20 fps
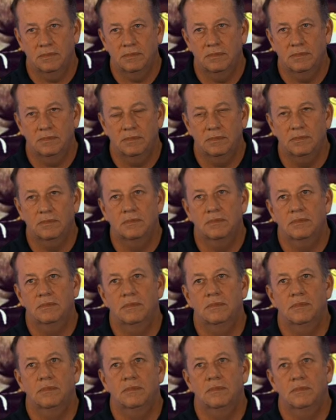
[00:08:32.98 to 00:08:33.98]

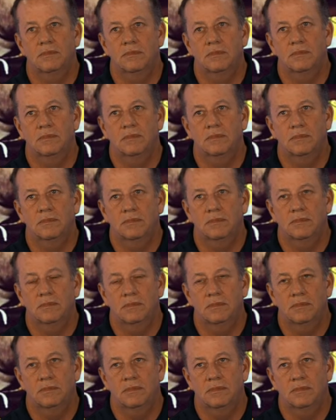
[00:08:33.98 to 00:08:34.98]

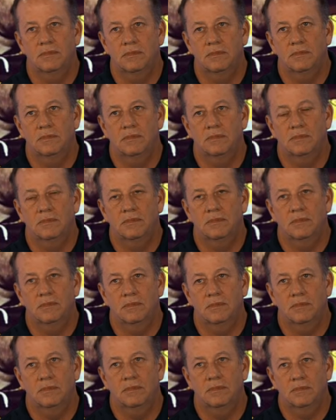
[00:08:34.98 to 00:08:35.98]

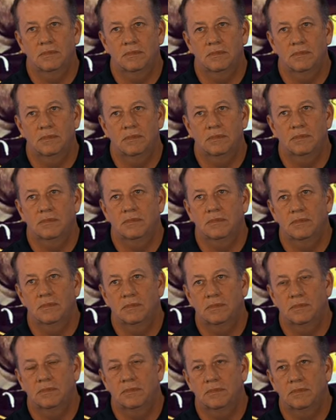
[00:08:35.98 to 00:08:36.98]
The person shown says nothing.